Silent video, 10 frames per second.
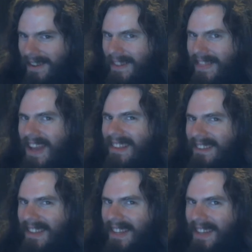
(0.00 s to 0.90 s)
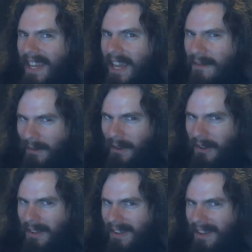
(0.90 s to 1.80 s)
That's
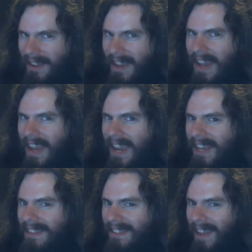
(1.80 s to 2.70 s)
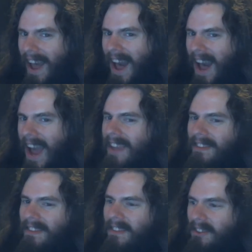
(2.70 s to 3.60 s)
evil in its
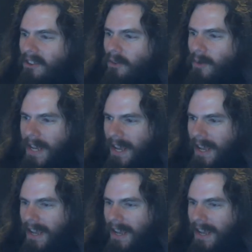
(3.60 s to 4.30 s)
highest degree.